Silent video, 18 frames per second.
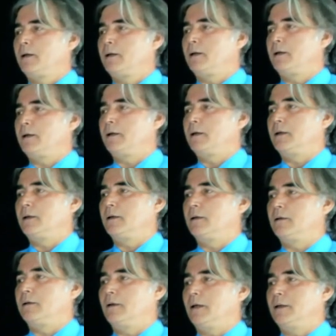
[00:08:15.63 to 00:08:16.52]

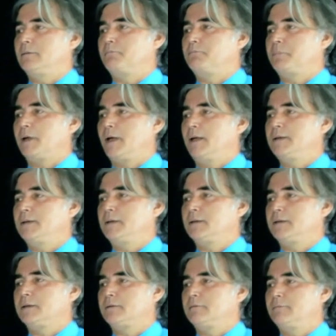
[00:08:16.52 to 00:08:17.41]
And
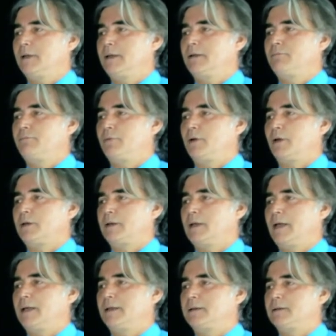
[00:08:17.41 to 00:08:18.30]
prices very
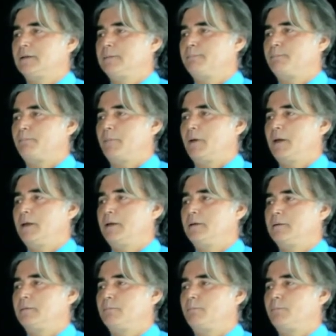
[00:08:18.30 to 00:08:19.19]
fluctuate
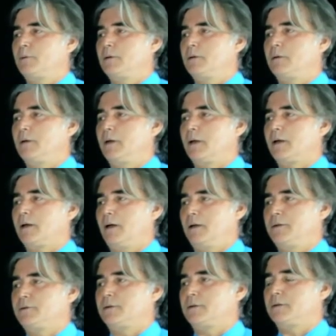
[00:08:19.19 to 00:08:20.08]
in
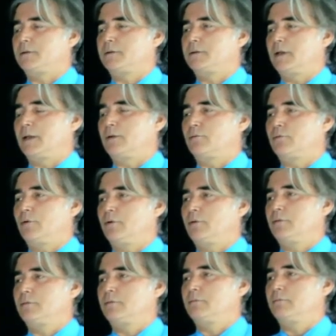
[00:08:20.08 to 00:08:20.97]
agriculture sector
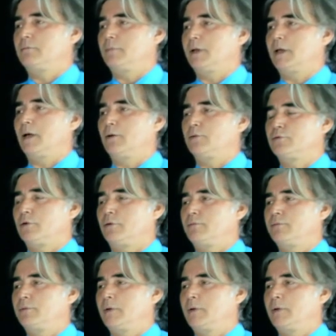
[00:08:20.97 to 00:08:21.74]
because of